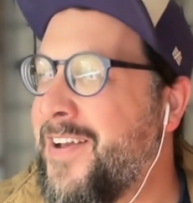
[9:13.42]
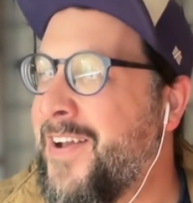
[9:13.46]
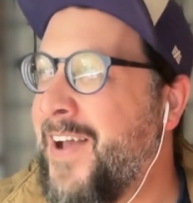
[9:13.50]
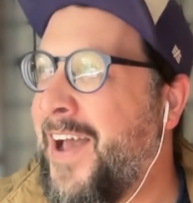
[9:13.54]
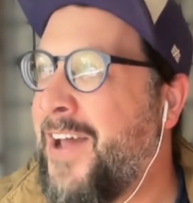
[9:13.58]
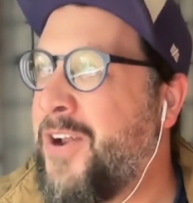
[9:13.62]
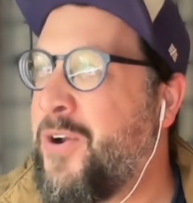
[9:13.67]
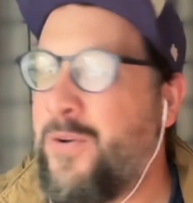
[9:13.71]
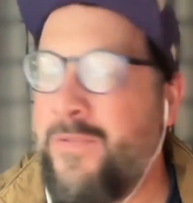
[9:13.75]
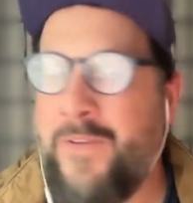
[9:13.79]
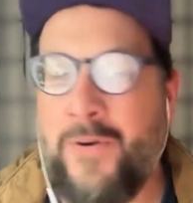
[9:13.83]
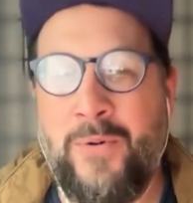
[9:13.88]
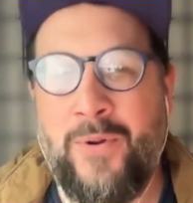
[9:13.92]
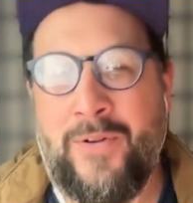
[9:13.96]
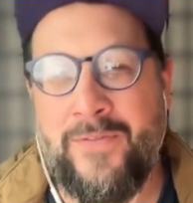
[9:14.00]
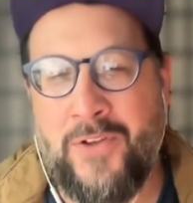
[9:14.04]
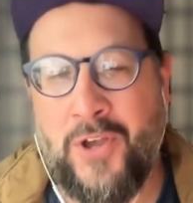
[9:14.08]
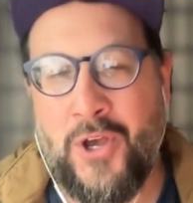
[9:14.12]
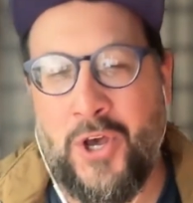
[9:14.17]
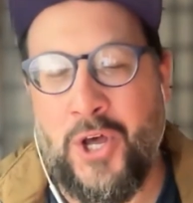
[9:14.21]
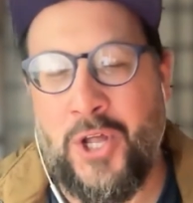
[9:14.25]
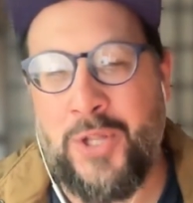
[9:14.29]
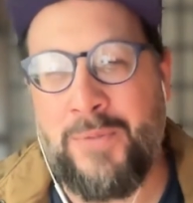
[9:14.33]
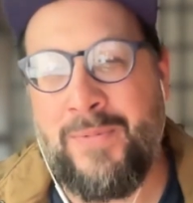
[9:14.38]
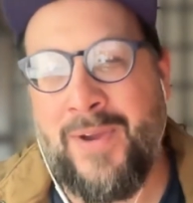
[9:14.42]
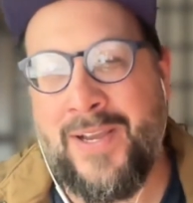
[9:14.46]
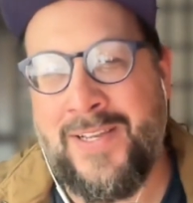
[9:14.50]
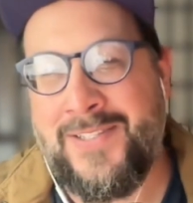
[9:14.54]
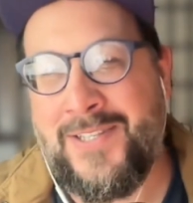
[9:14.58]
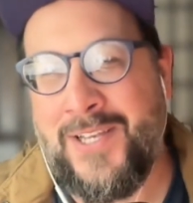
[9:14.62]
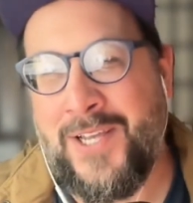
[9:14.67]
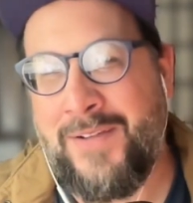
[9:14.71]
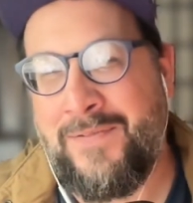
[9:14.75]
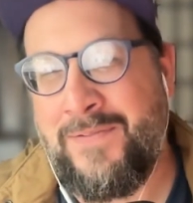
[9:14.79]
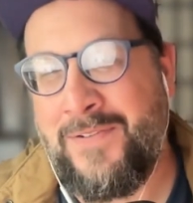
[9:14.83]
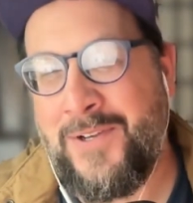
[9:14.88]
I don't know if I would have called
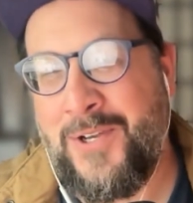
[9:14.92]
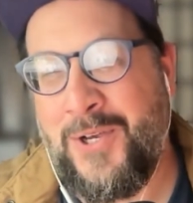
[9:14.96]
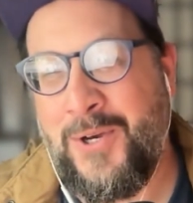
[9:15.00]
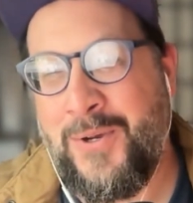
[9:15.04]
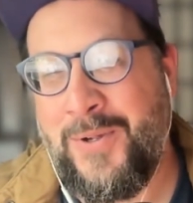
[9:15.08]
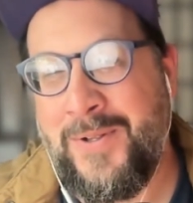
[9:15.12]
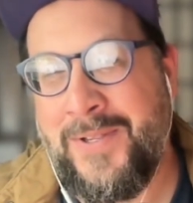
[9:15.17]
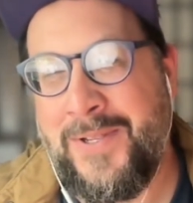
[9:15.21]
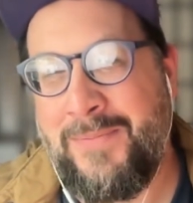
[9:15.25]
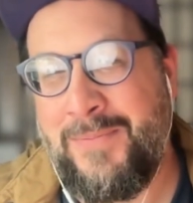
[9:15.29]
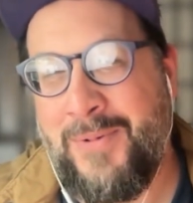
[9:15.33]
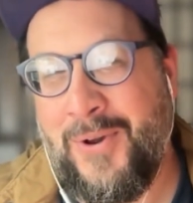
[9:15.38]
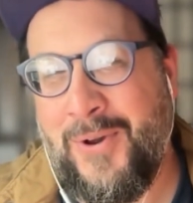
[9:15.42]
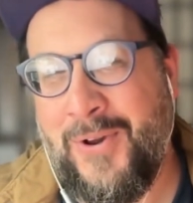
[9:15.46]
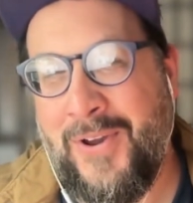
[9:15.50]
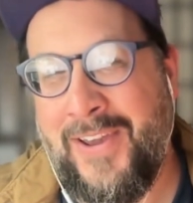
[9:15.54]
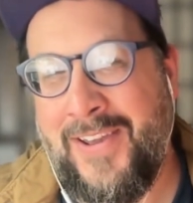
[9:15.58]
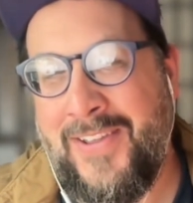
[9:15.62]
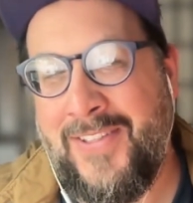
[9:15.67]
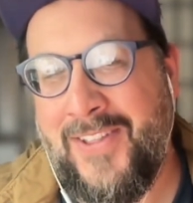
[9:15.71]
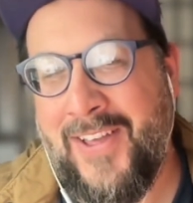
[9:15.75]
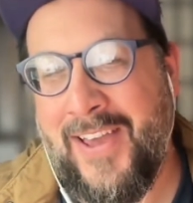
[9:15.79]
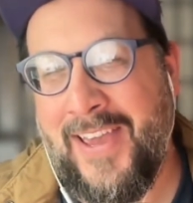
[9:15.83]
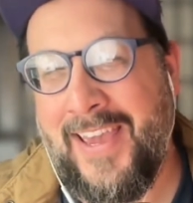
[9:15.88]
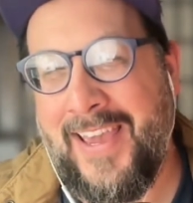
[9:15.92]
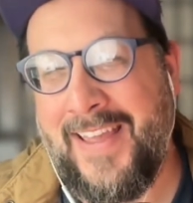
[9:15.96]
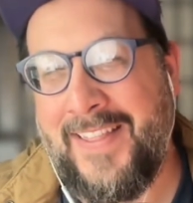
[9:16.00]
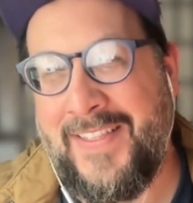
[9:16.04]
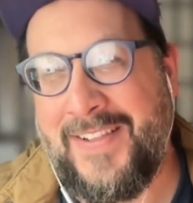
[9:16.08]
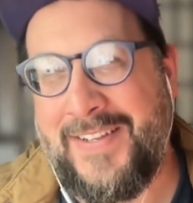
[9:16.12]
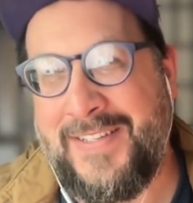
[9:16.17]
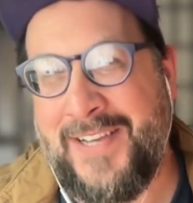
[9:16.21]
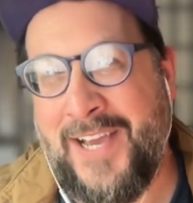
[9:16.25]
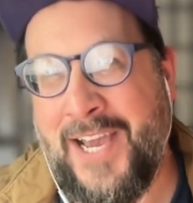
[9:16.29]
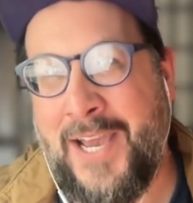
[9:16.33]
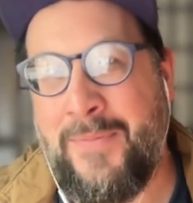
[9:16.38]
myself a golden boy, like, at
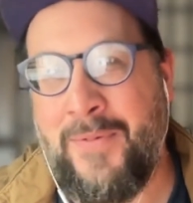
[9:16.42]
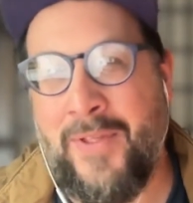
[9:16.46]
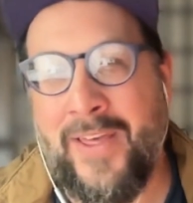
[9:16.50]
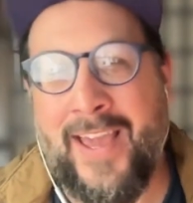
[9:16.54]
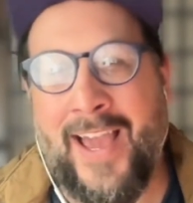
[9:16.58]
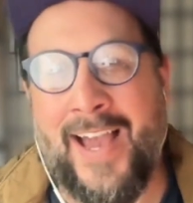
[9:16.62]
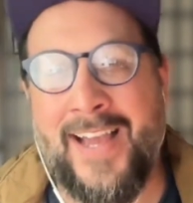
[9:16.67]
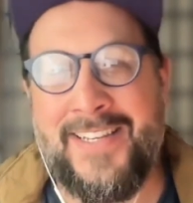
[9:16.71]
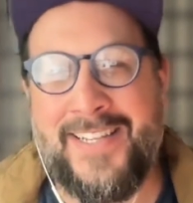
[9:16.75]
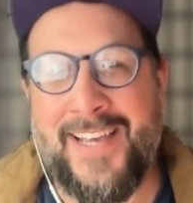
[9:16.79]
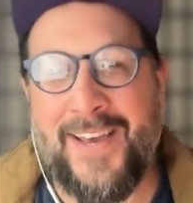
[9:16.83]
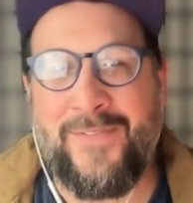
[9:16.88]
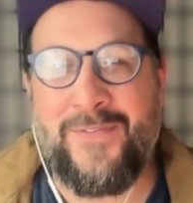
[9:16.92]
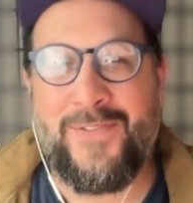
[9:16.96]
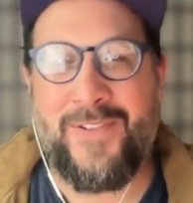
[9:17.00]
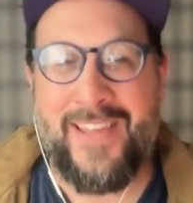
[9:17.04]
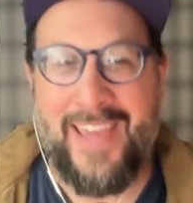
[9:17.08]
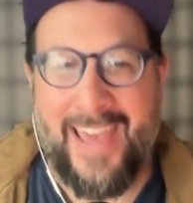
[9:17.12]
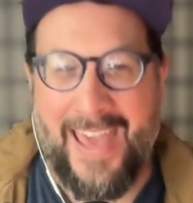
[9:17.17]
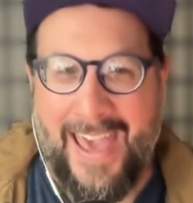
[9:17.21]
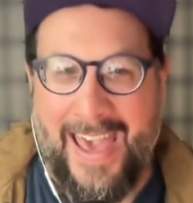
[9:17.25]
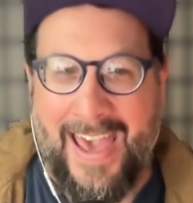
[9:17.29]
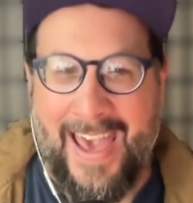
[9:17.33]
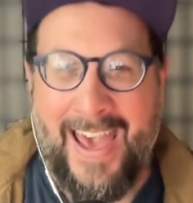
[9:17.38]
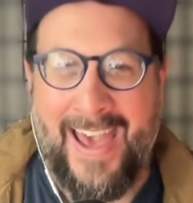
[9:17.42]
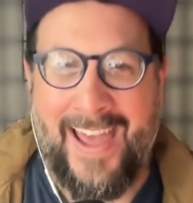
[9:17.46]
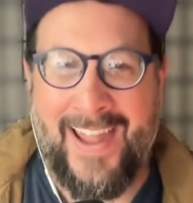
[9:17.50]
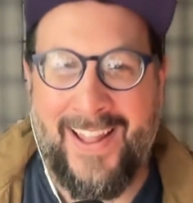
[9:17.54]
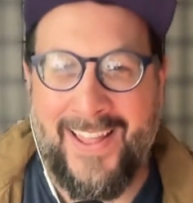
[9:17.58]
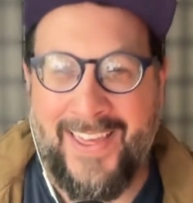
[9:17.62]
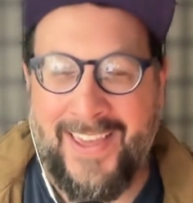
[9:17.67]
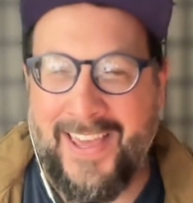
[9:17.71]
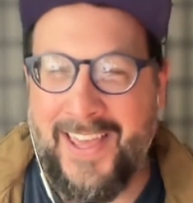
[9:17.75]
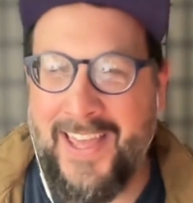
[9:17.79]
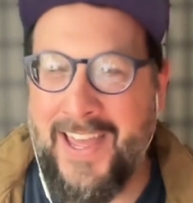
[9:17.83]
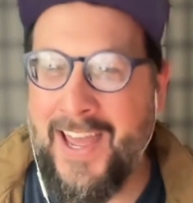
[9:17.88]
the time, but, like, I definitely had
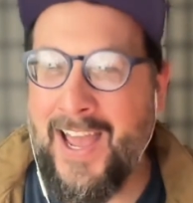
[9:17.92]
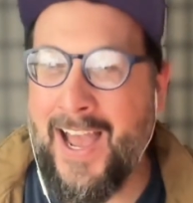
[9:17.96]
like,